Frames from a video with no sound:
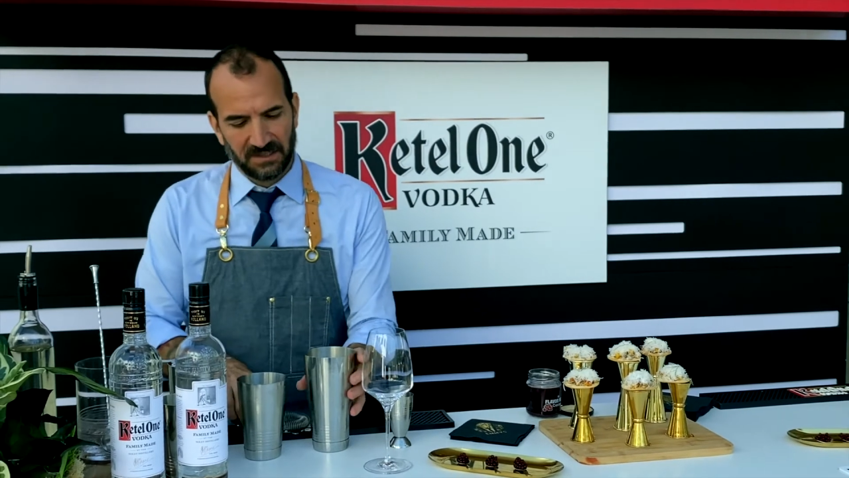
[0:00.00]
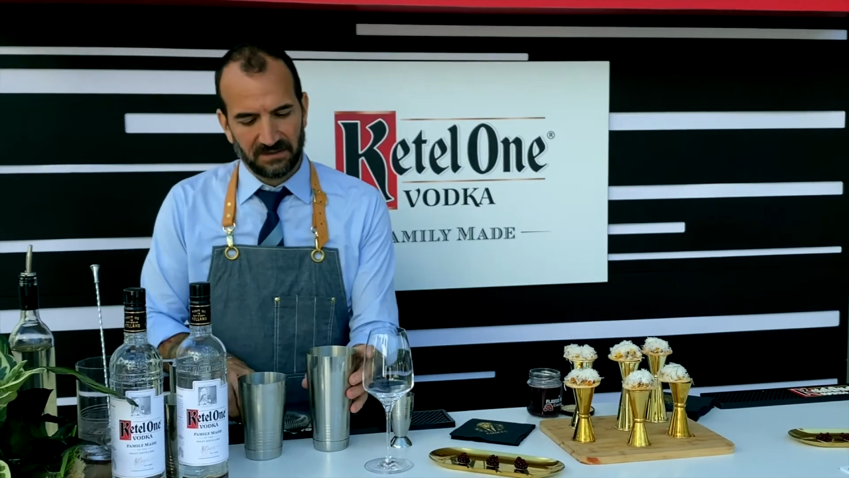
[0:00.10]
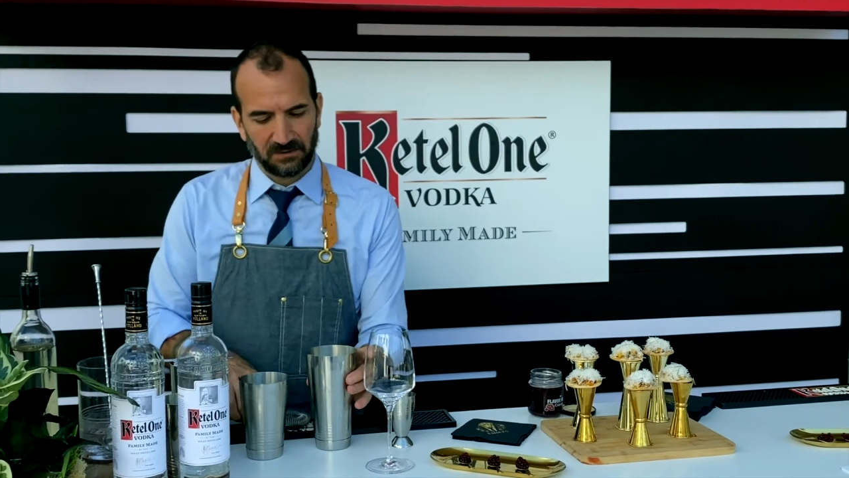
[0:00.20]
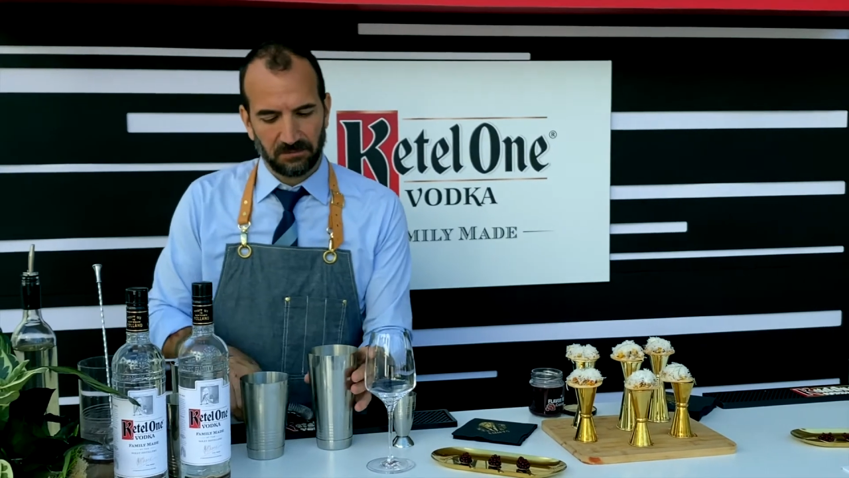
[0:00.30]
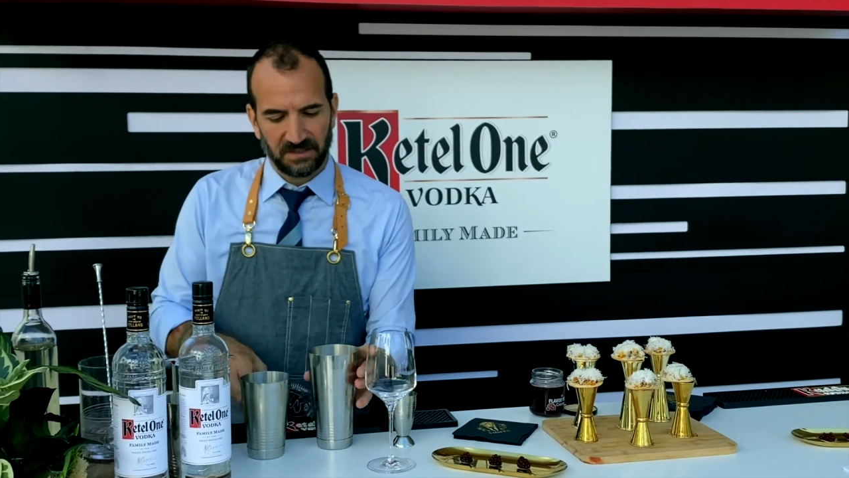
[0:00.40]
A
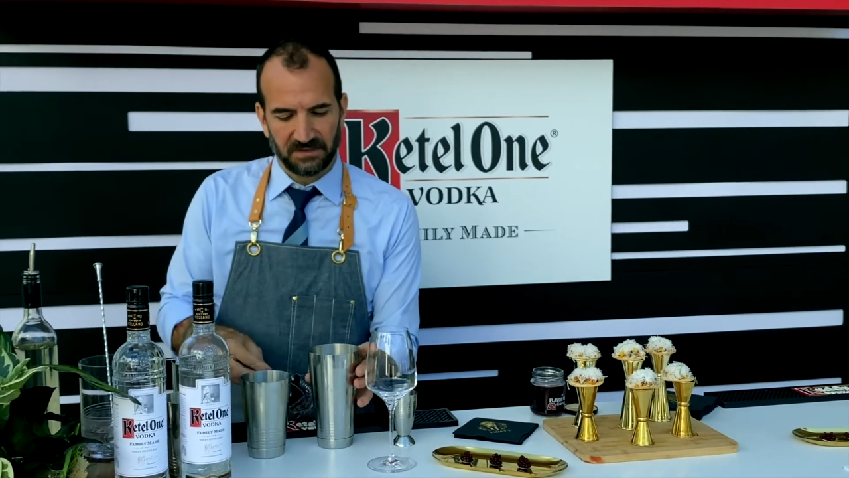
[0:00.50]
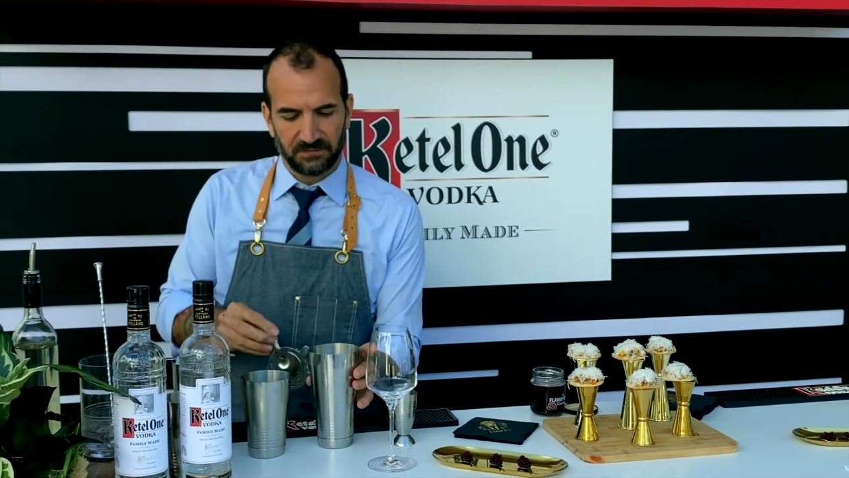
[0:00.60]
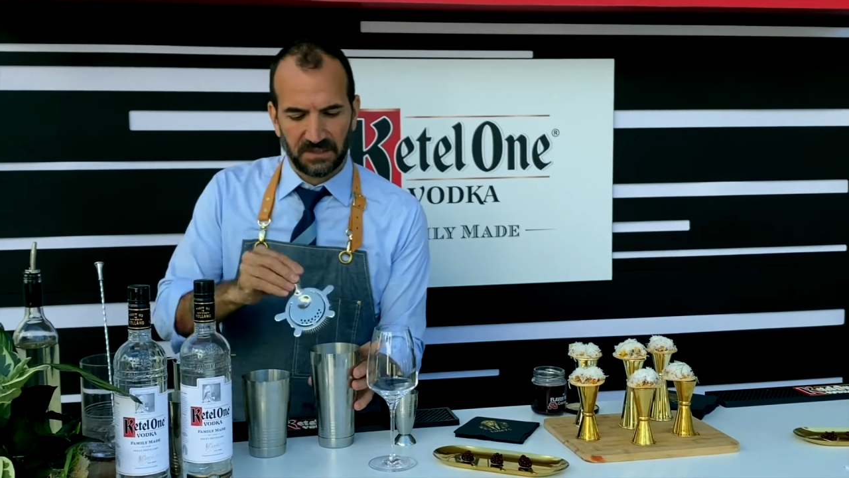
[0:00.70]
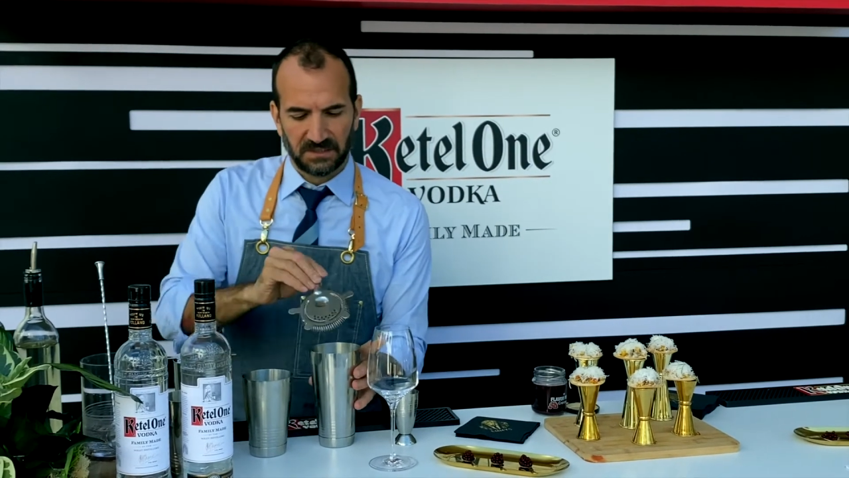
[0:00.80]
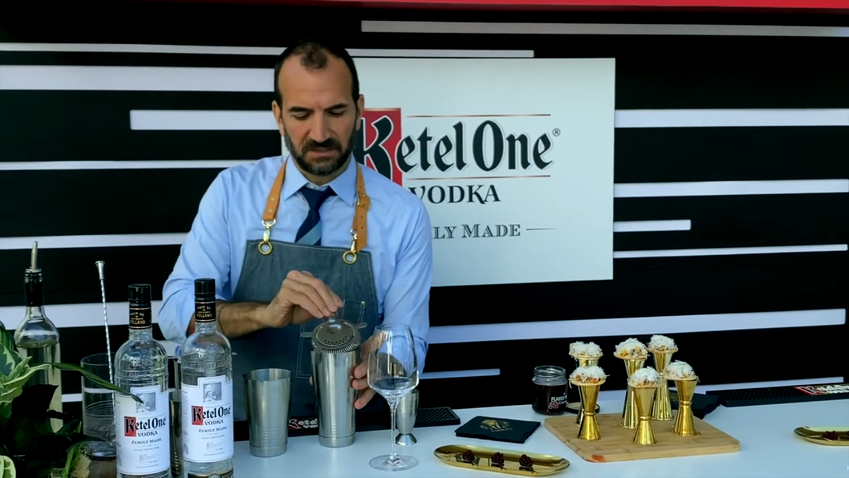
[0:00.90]
little bit of
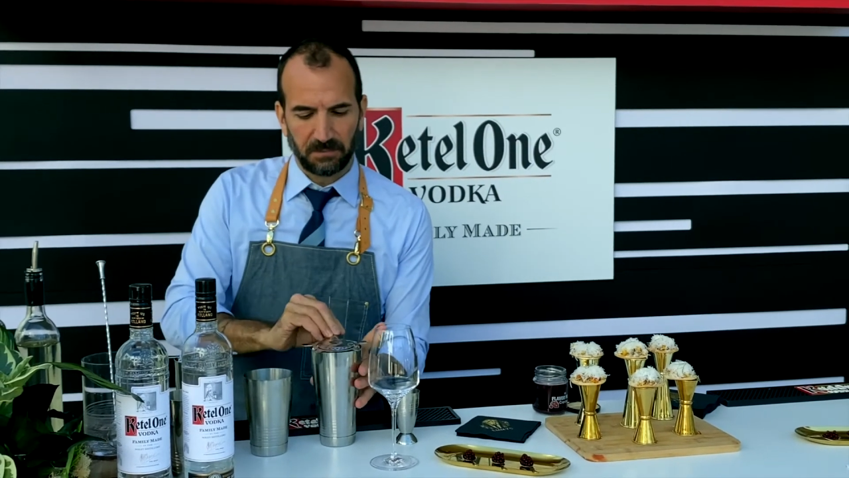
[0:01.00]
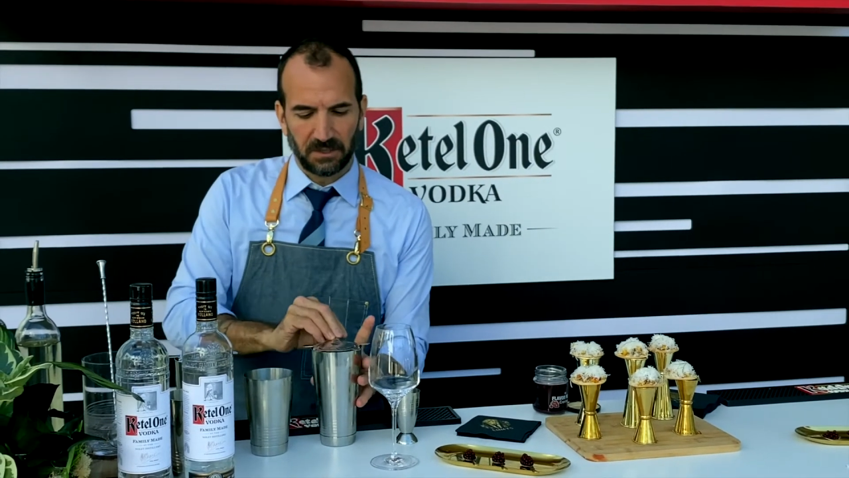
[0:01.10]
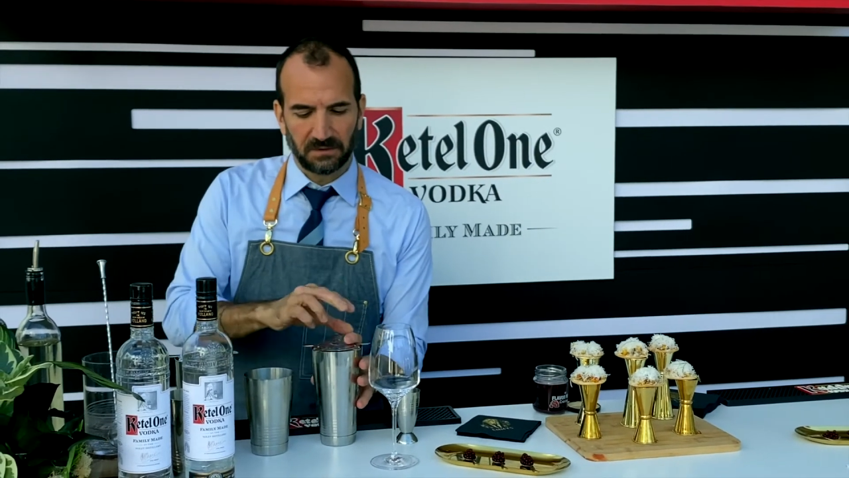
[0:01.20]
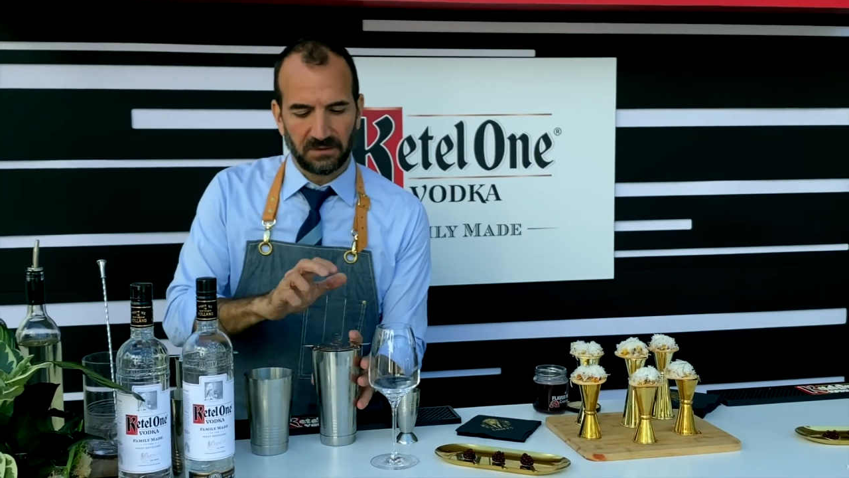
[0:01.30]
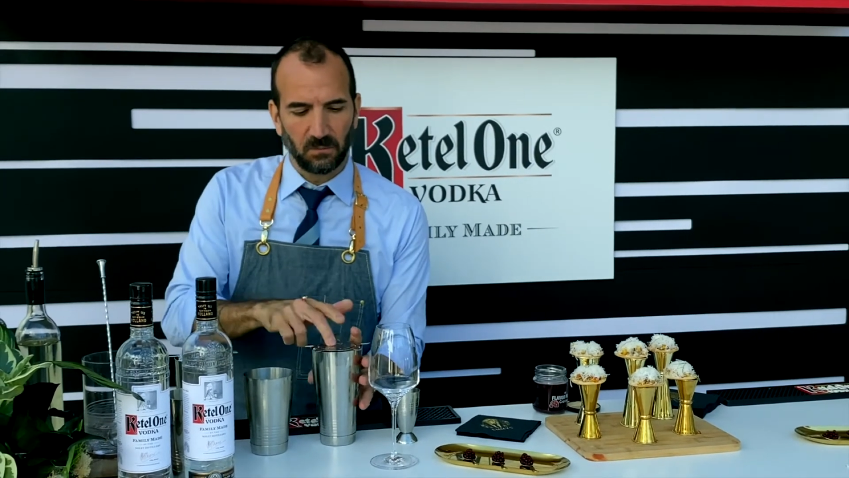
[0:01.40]

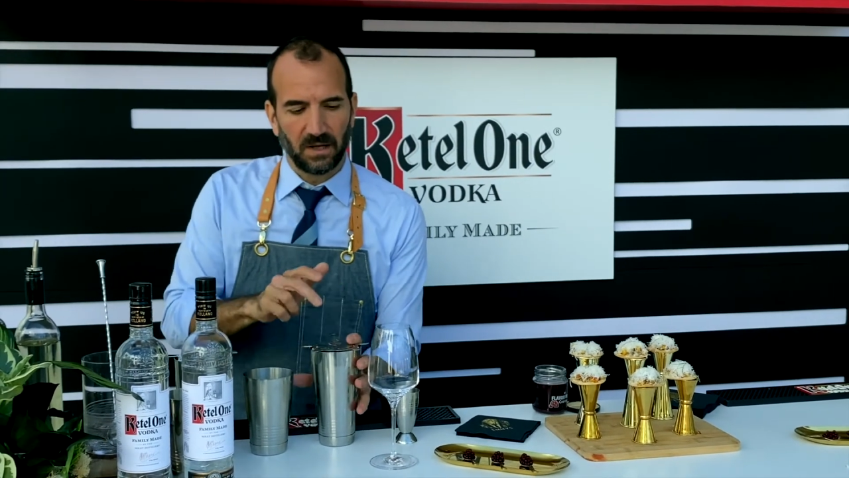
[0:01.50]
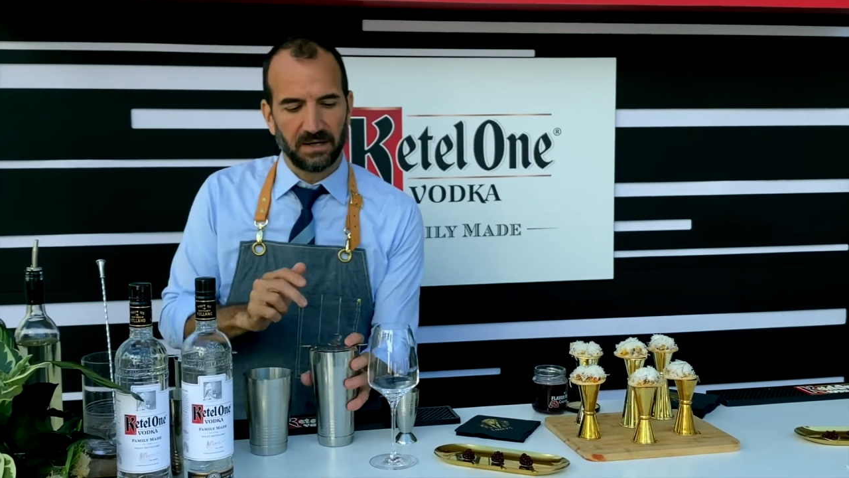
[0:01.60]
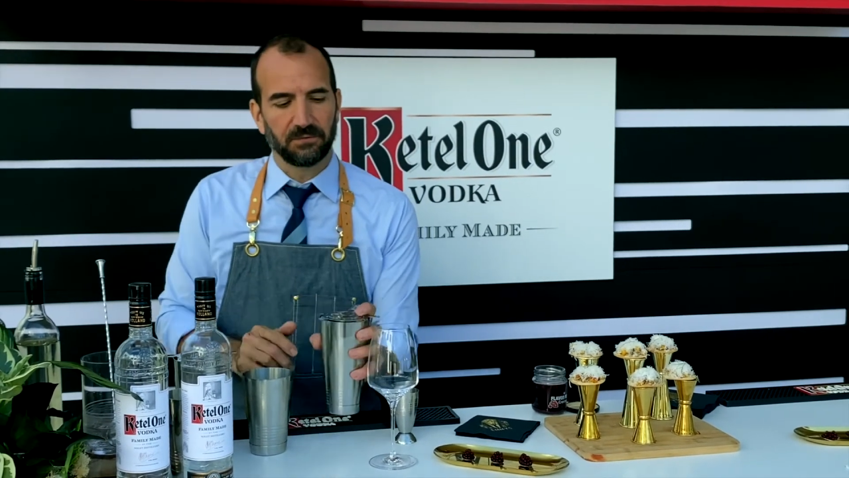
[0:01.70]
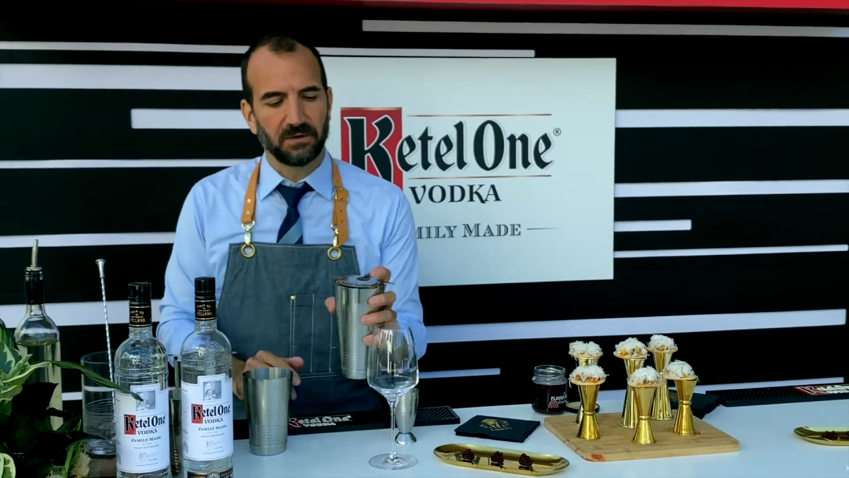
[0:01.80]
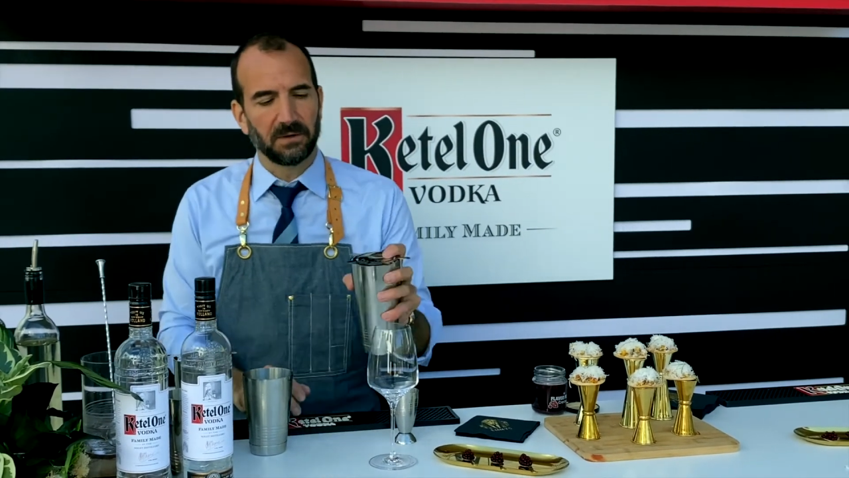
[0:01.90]
sparkling
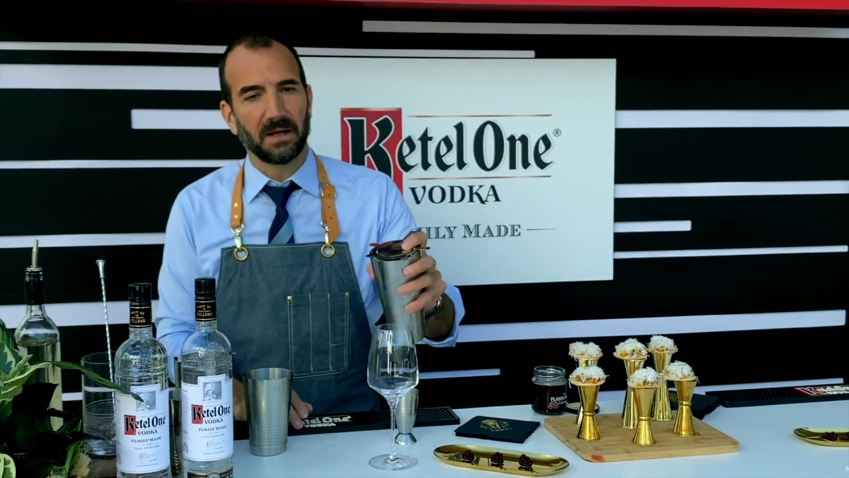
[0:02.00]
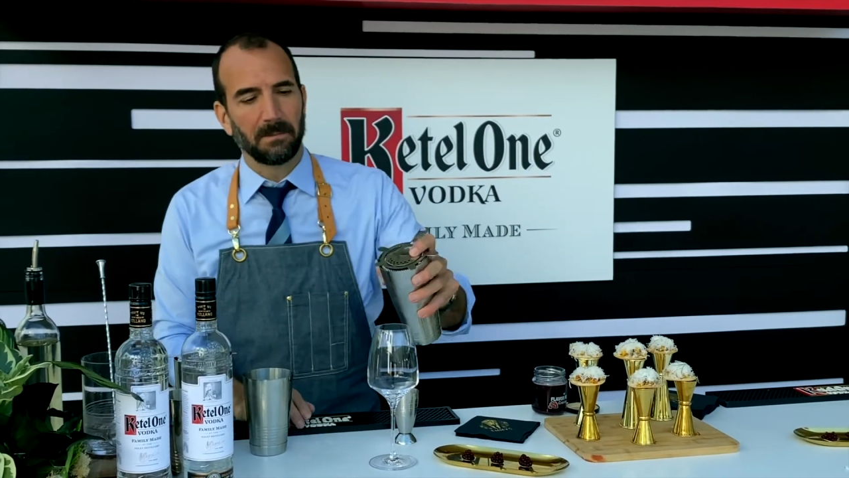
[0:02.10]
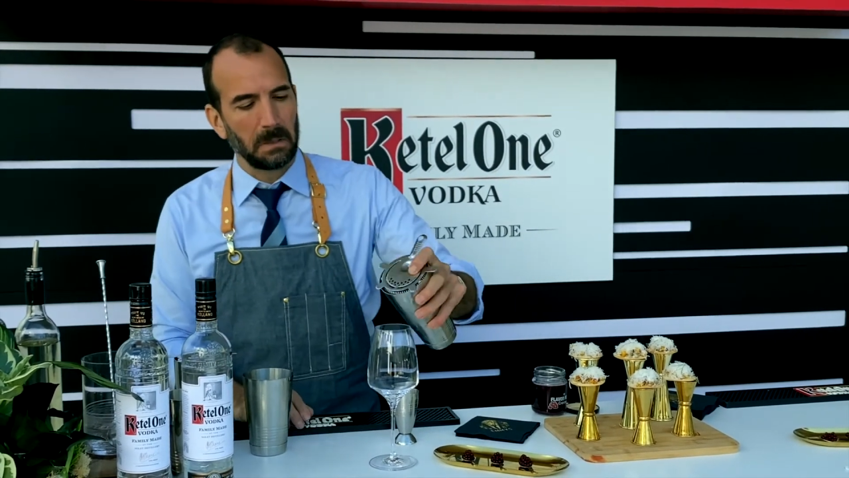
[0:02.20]
wine for a